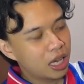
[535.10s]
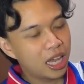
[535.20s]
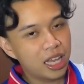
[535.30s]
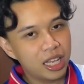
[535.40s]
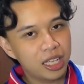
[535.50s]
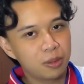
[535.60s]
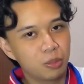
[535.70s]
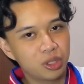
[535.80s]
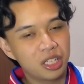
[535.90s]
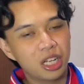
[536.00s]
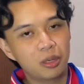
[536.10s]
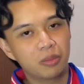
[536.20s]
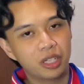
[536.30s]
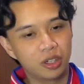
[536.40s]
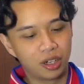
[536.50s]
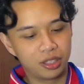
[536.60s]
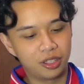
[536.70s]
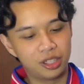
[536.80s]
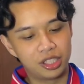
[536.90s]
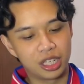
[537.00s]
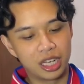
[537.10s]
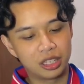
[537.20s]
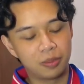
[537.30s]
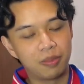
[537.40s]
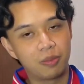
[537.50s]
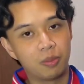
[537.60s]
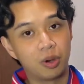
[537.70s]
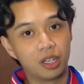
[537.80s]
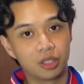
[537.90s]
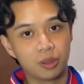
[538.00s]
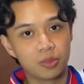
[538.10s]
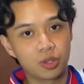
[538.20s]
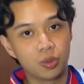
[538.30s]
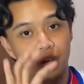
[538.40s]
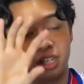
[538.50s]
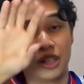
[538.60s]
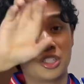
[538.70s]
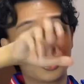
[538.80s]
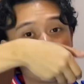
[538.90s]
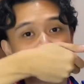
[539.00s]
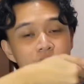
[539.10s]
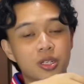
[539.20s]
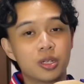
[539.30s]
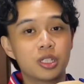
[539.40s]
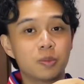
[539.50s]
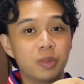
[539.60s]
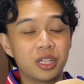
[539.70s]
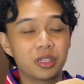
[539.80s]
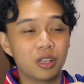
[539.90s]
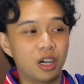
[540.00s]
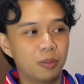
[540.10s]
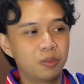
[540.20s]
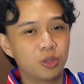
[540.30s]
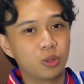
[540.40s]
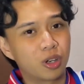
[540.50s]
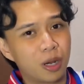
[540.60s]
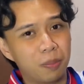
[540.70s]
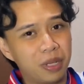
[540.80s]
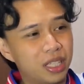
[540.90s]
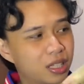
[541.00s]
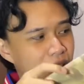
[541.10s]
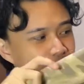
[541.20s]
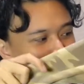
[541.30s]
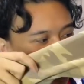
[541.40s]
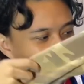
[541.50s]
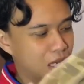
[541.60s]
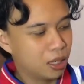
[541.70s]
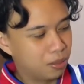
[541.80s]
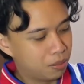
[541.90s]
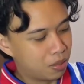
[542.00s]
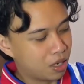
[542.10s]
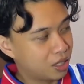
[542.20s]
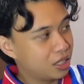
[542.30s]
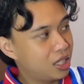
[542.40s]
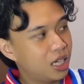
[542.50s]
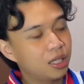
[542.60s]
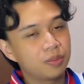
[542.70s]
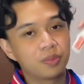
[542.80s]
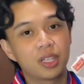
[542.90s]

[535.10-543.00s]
And buti na lang may cordage siya at the bottom, so I can just spin it up to prop it. But yeah.